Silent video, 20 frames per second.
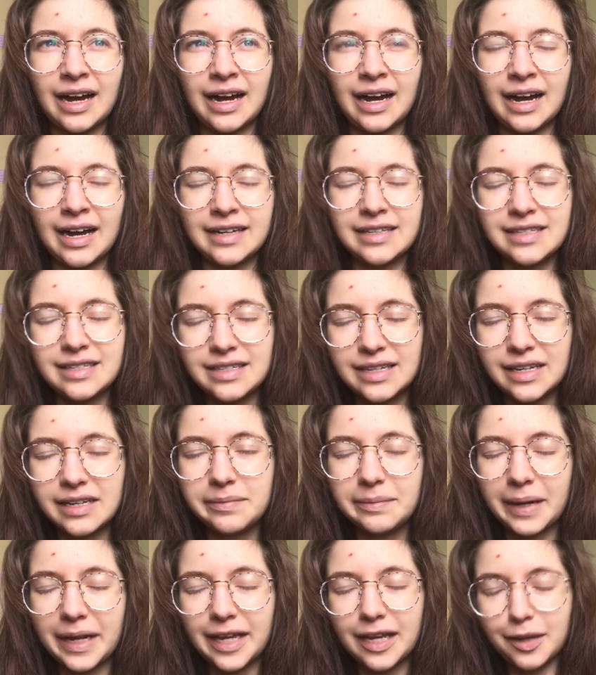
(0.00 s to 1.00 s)
I see
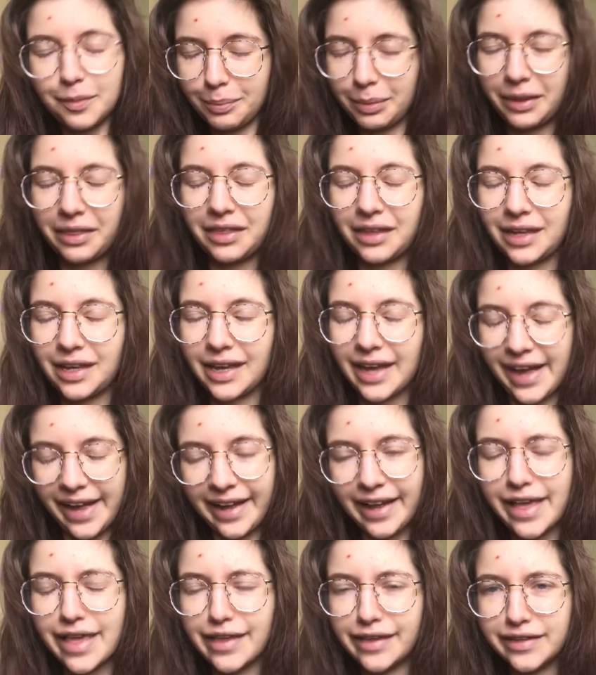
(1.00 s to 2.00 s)
my empathy
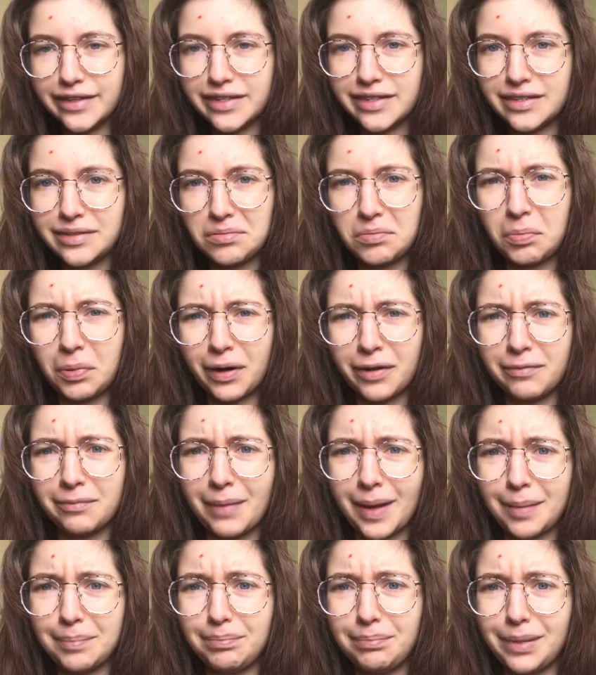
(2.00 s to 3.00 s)
as one of
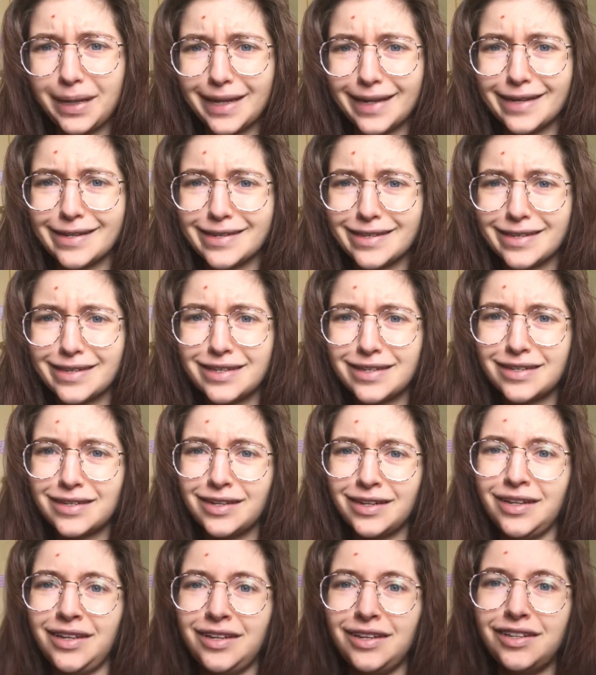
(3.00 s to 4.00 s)
my biggest
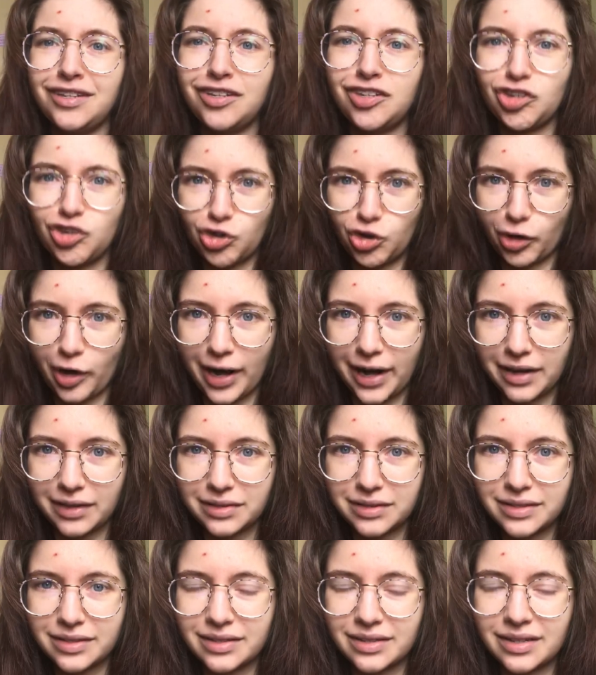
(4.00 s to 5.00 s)

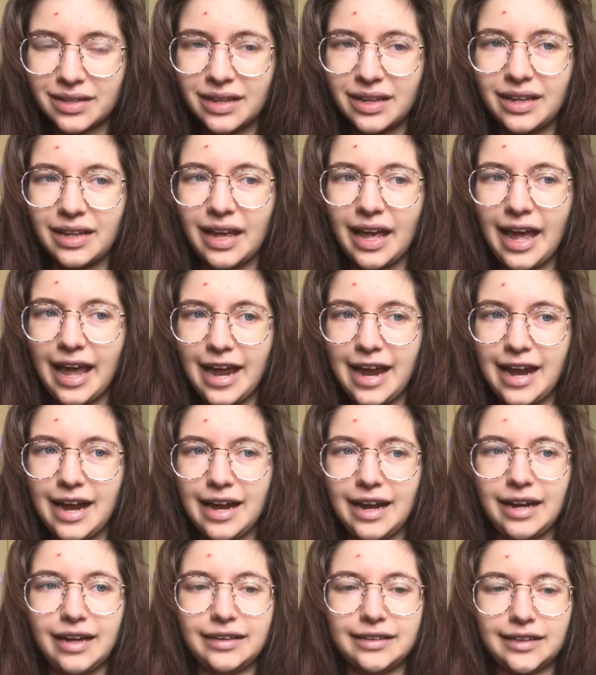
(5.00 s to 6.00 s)
strengths,
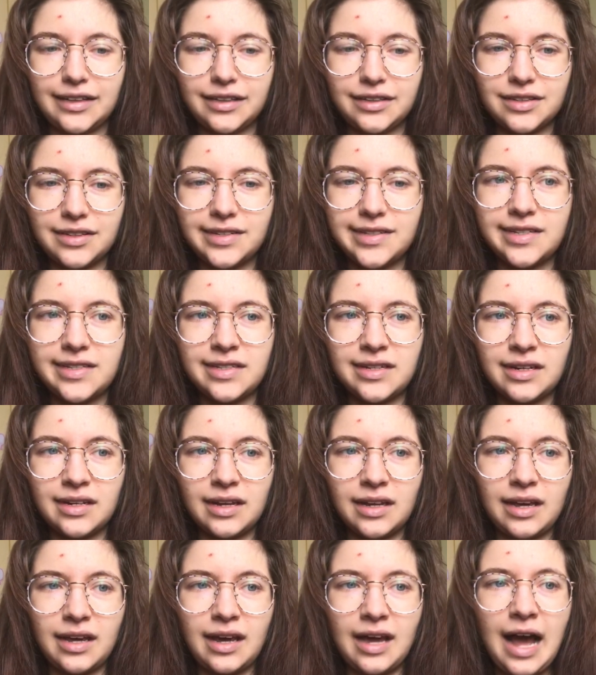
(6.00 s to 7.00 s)
and
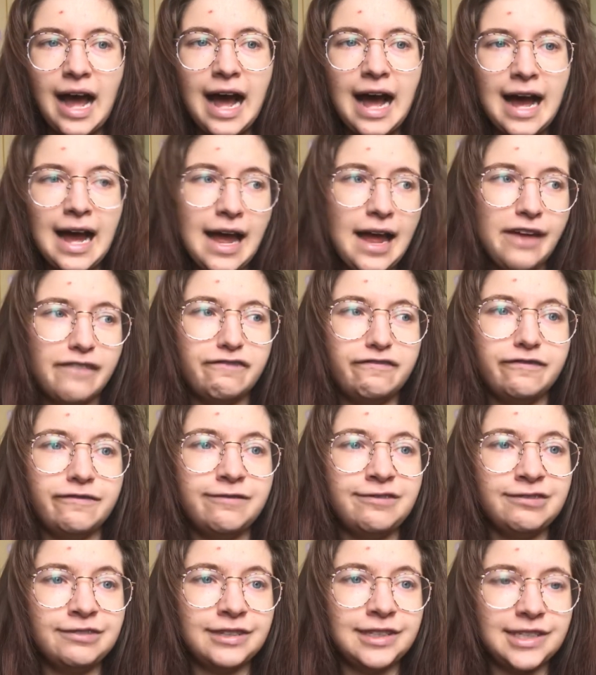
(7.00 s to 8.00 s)
I've
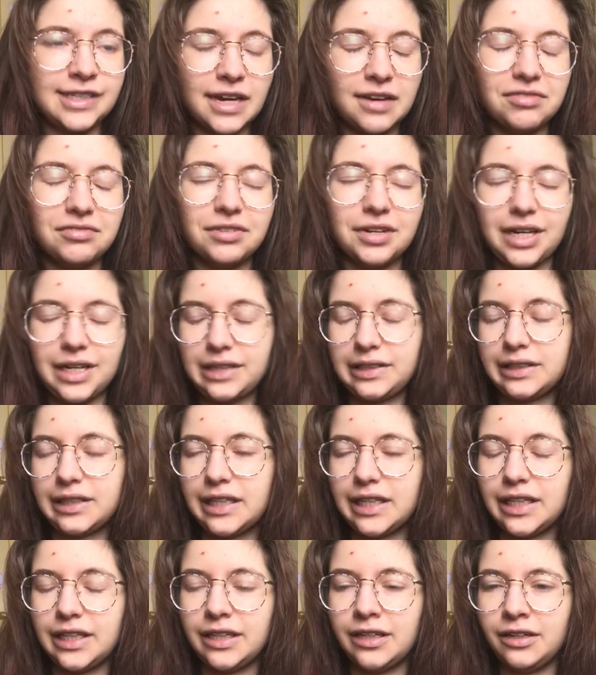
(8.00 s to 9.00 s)

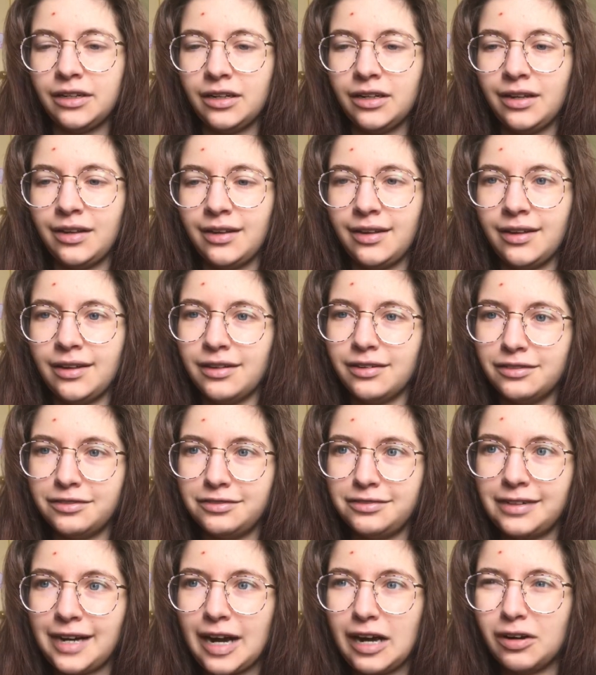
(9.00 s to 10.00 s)
definitely
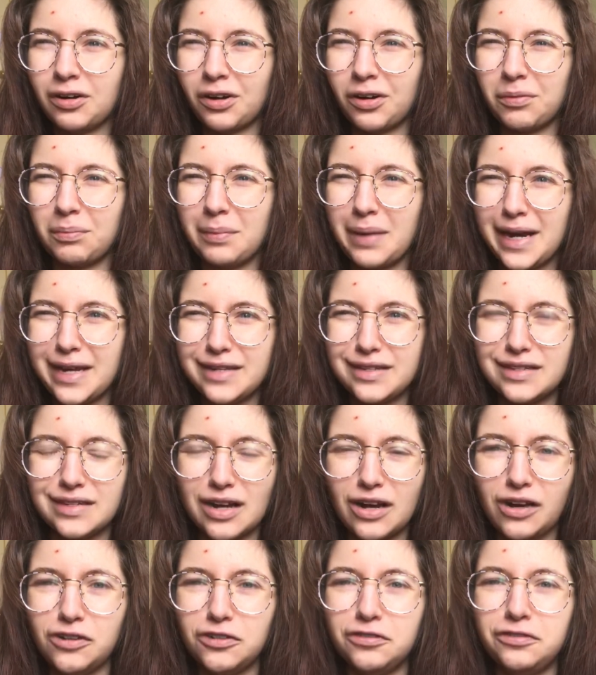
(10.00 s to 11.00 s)
found
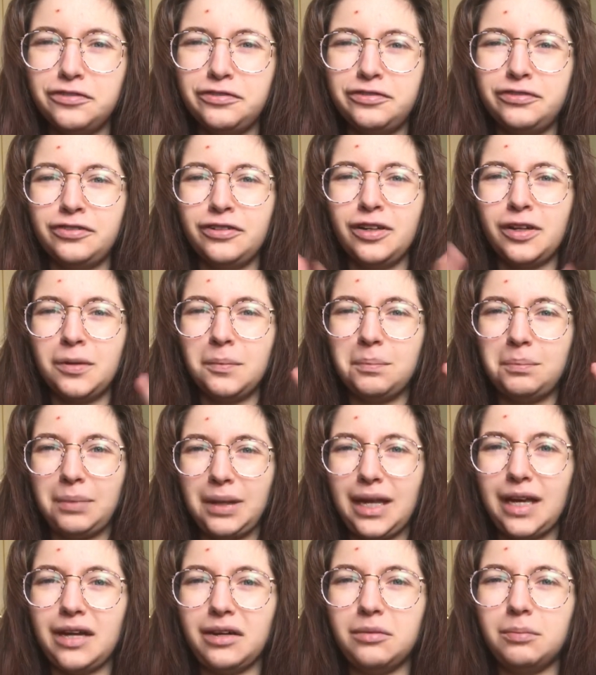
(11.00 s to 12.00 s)
myself
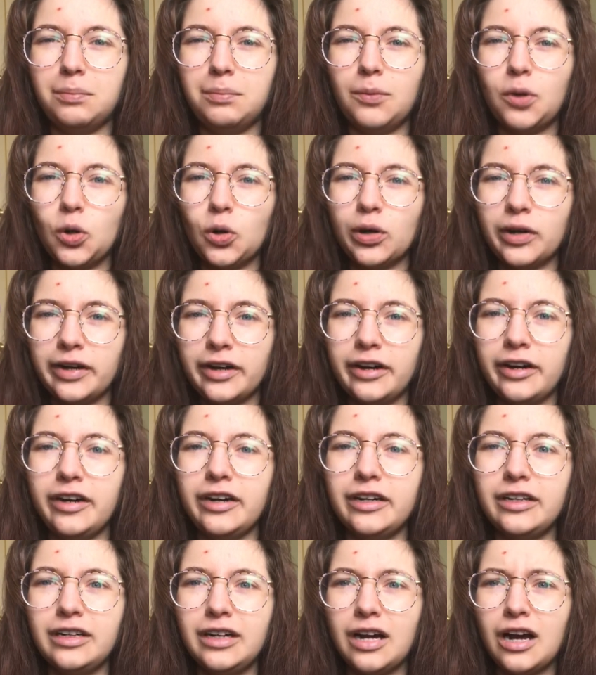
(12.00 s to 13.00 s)
being more
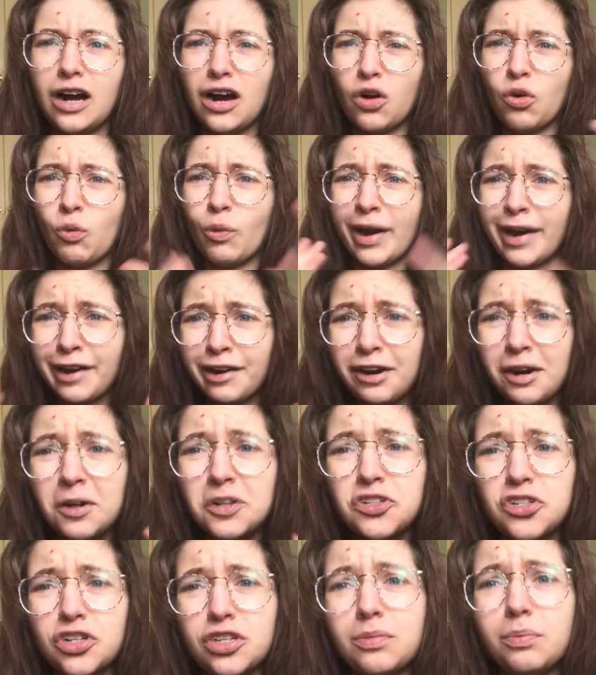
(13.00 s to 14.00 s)
aware and
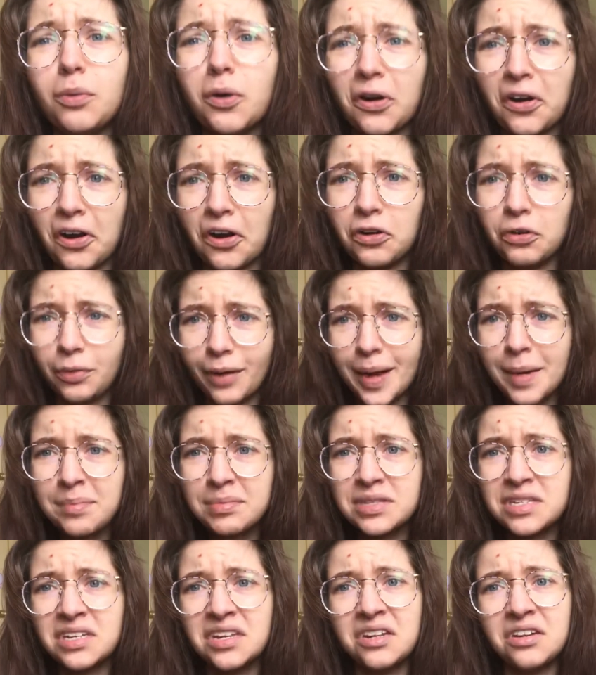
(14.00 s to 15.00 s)
just more
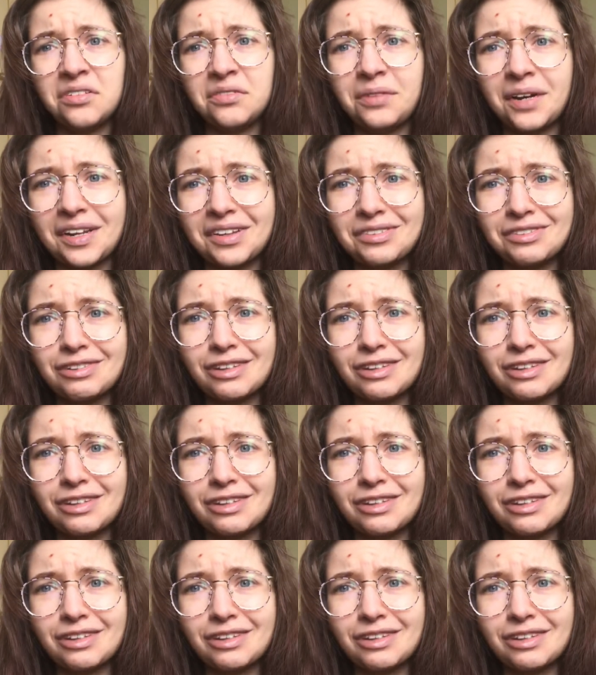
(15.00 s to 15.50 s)
equipped with